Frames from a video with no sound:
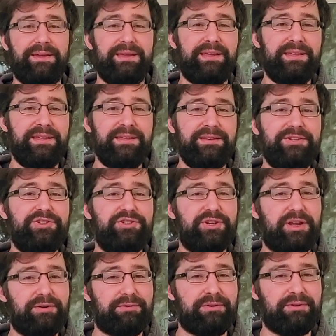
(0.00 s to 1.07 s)
In
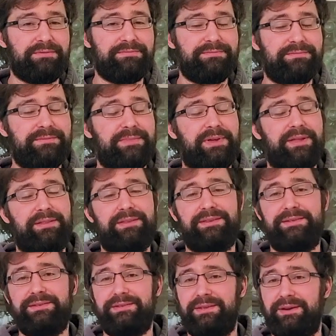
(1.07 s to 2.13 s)
general, and this
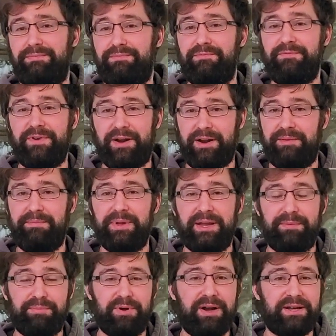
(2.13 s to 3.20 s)
is a very big
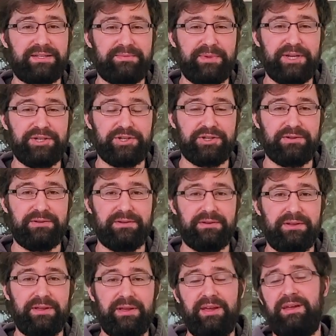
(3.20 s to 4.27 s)
approximation,
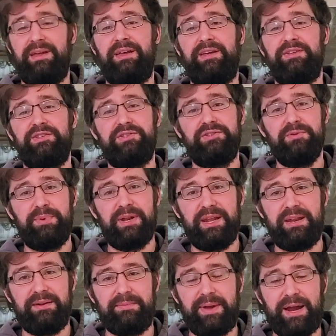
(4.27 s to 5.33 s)

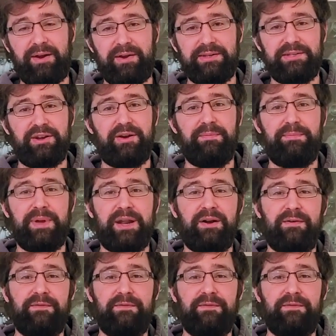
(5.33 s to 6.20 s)
supinated parries are better